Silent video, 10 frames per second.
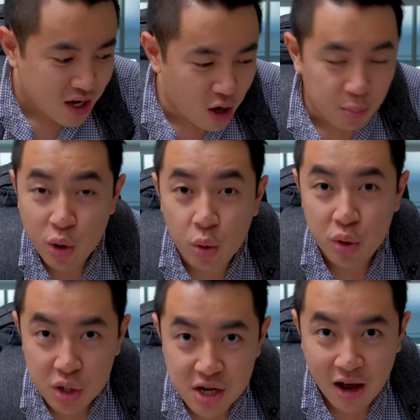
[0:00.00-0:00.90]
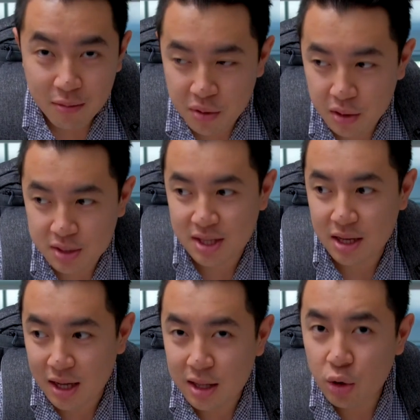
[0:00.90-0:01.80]
help cool you down because
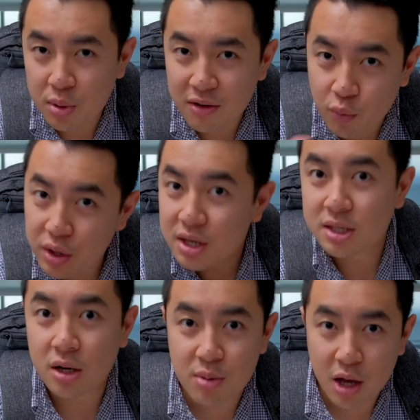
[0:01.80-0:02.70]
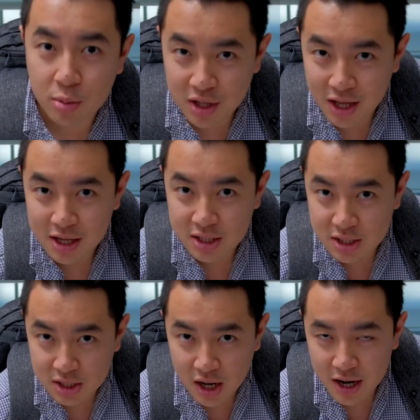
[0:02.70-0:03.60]
a little bit of wind is going to be able to get
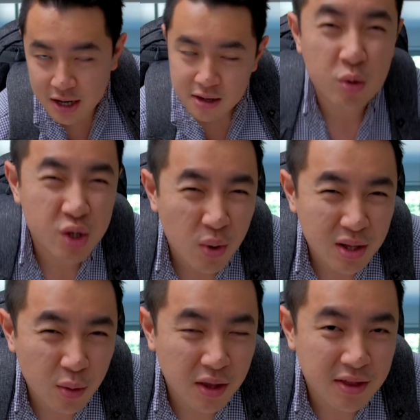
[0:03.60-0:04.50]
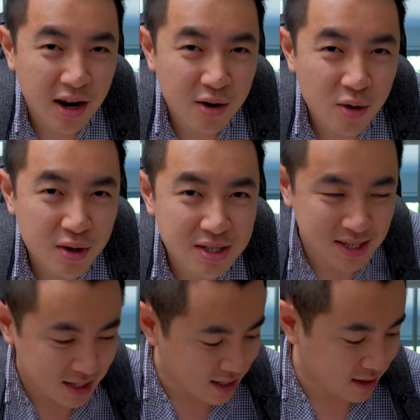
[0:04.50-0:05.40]
inside. Also, one little thing that I noticed is